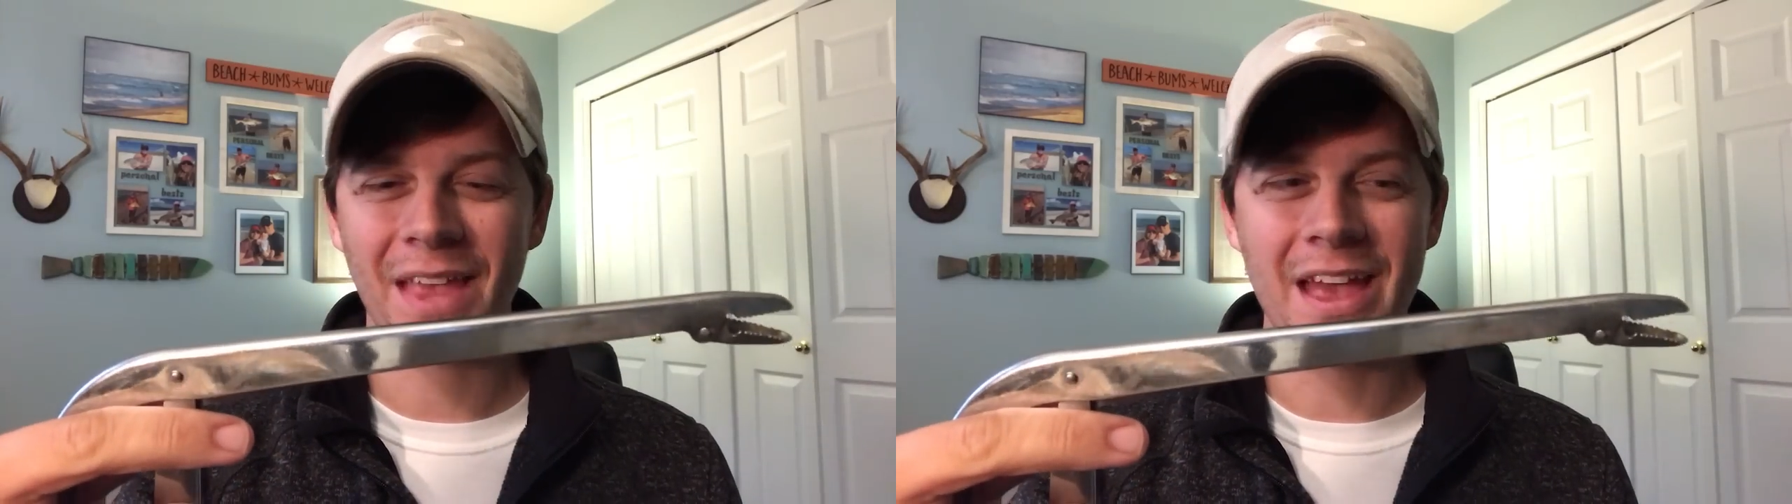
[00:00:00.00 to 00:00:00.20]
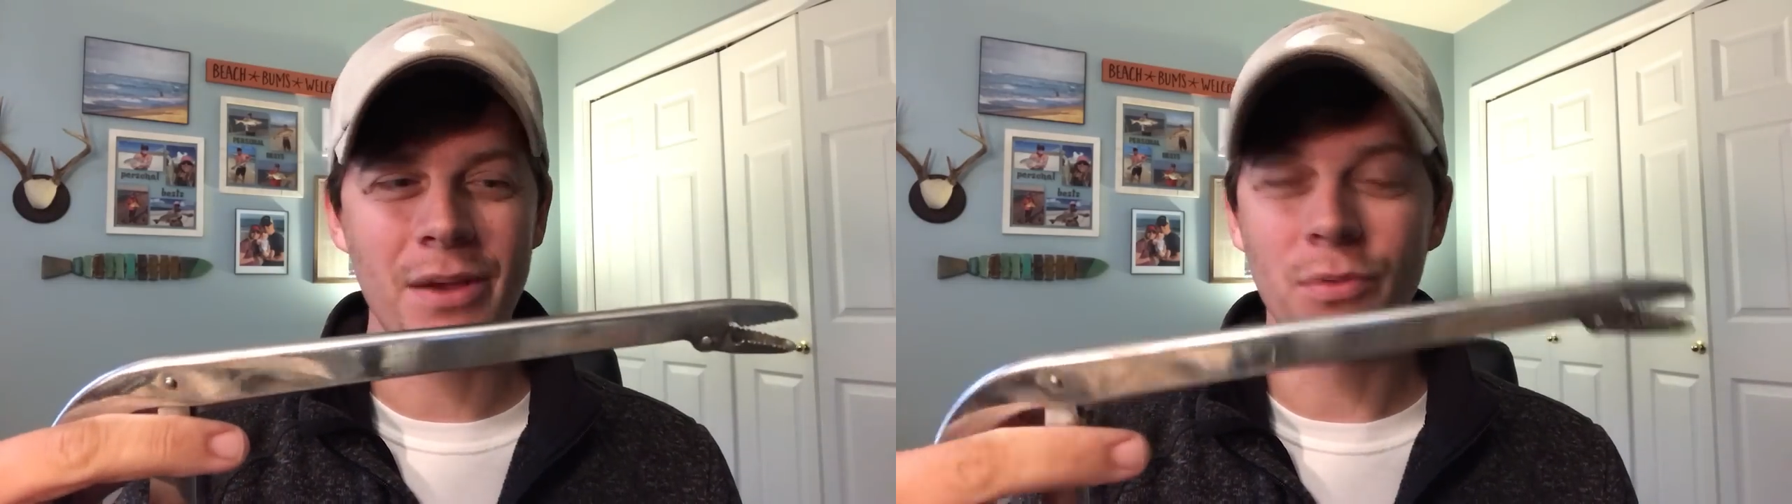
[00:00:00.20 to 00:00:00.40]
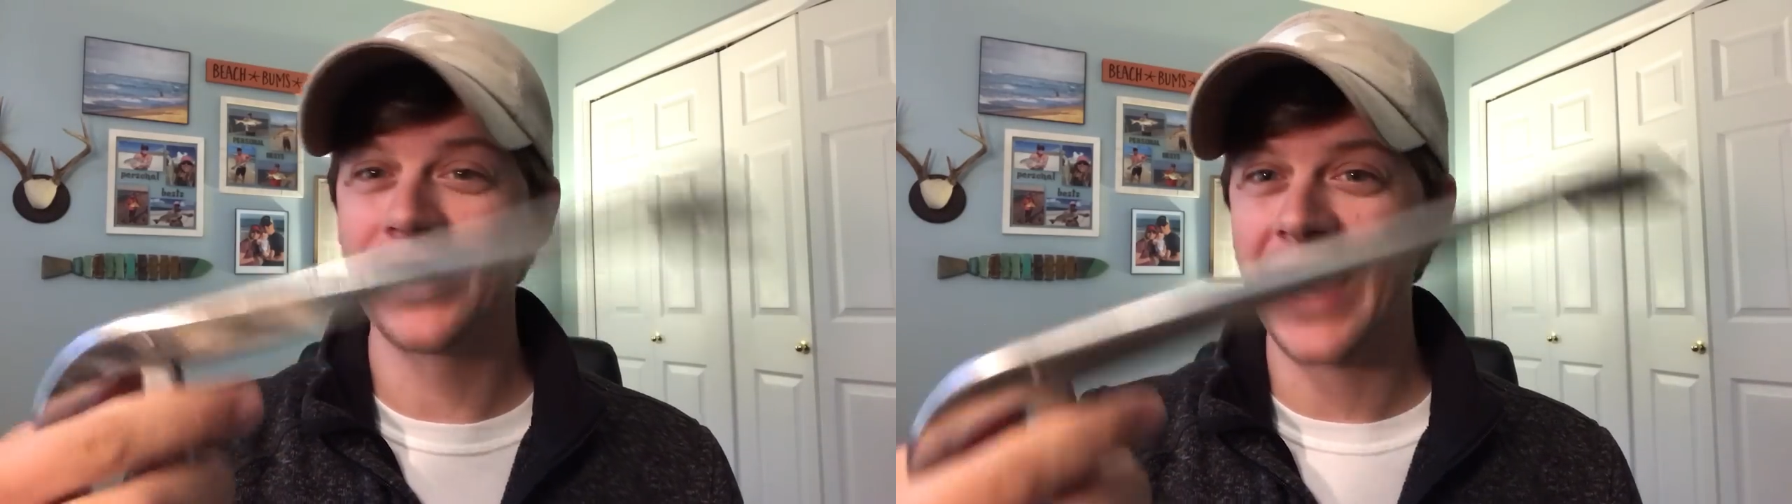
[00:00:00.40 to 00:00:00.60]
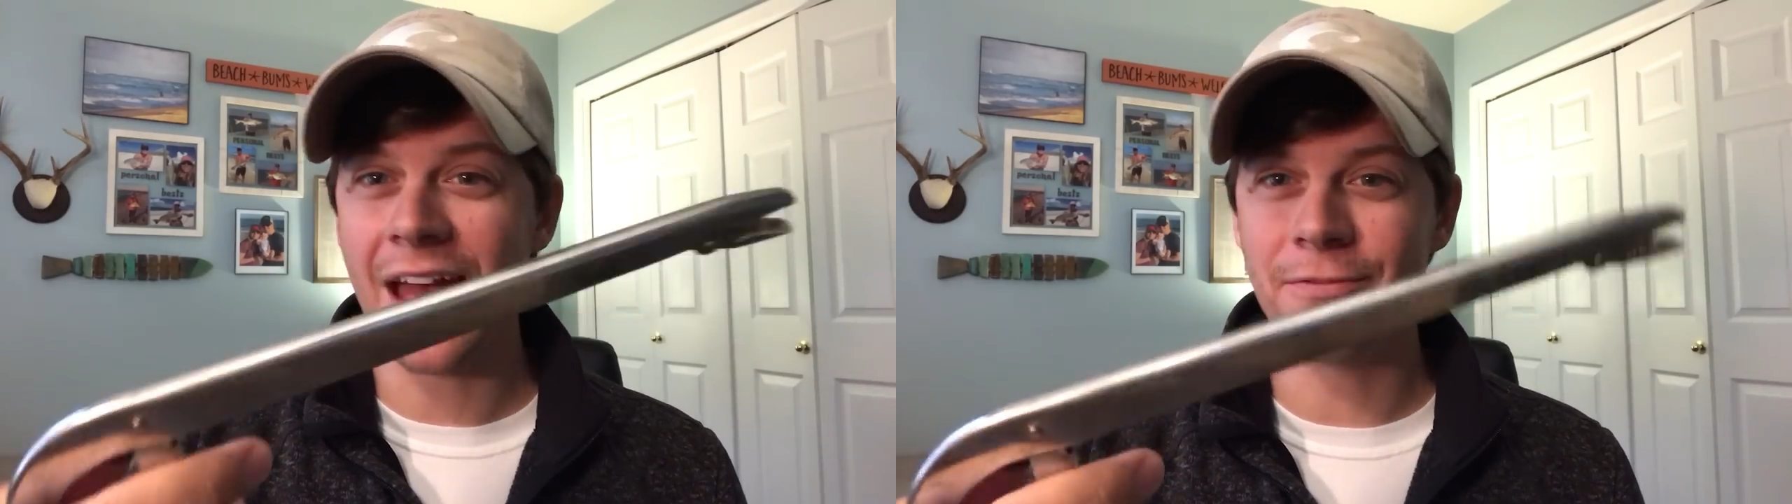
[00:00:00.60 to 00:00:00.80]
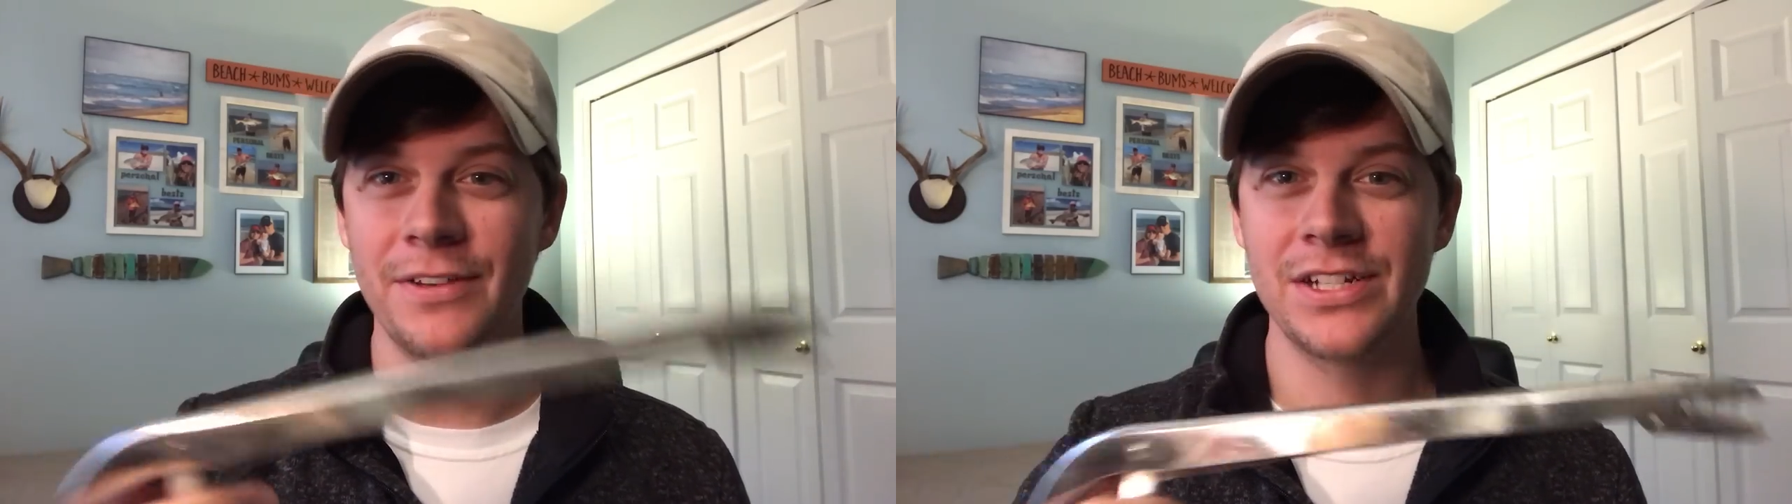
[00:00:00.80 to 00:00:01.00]
And with
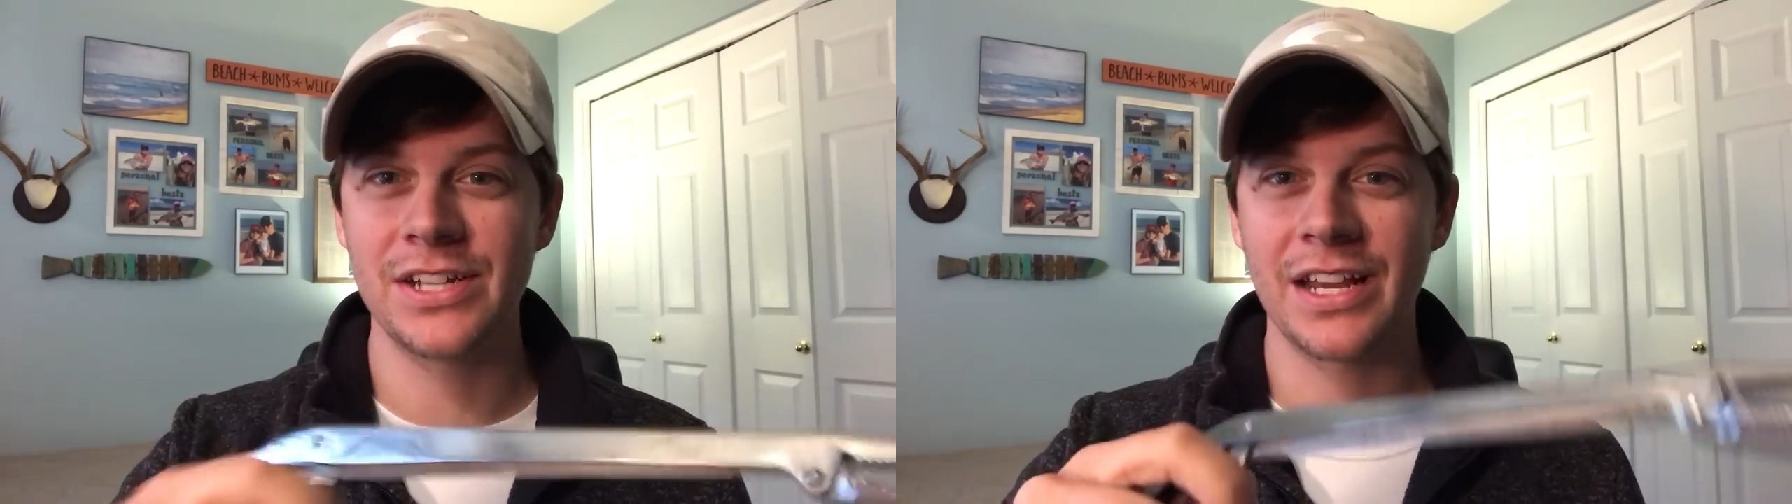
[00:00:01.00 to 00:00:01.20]
catfish,